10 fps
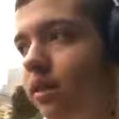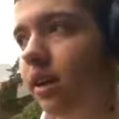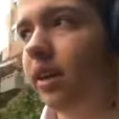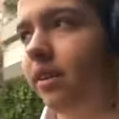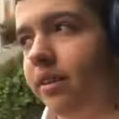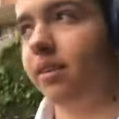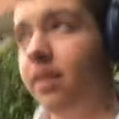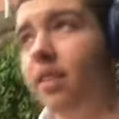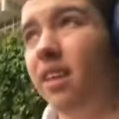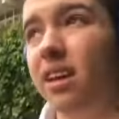And
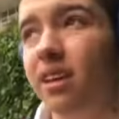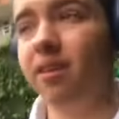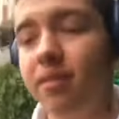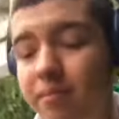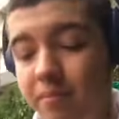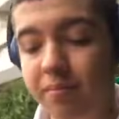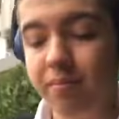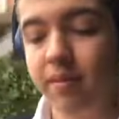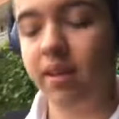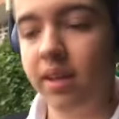I think
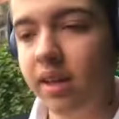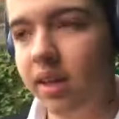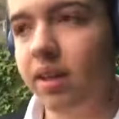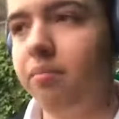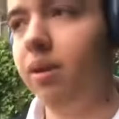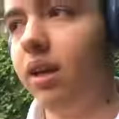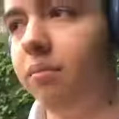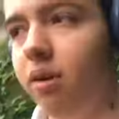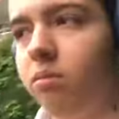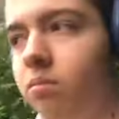me
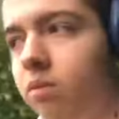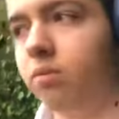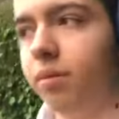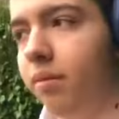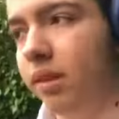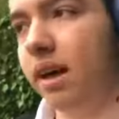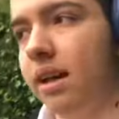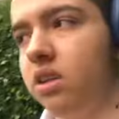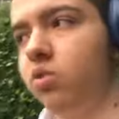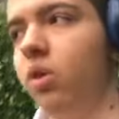and mom, or maybe
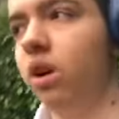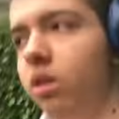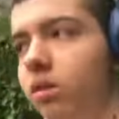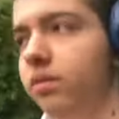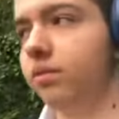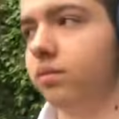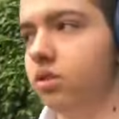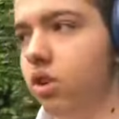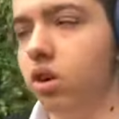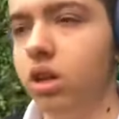dad as well,
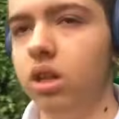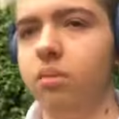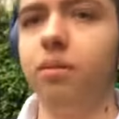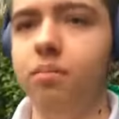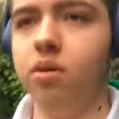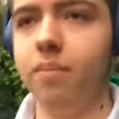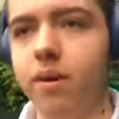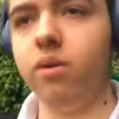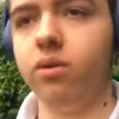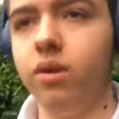talk a little bit more
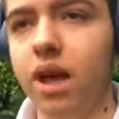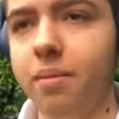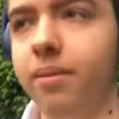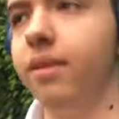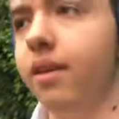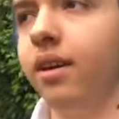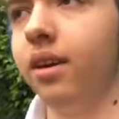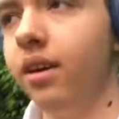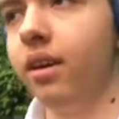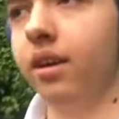about what will happen
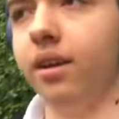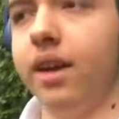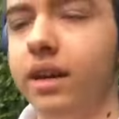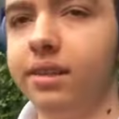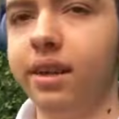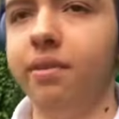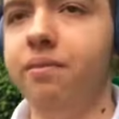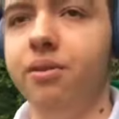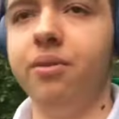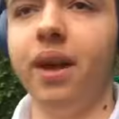in the next like
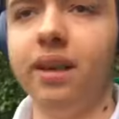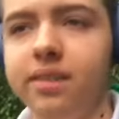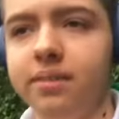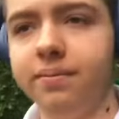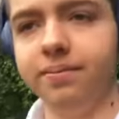few days.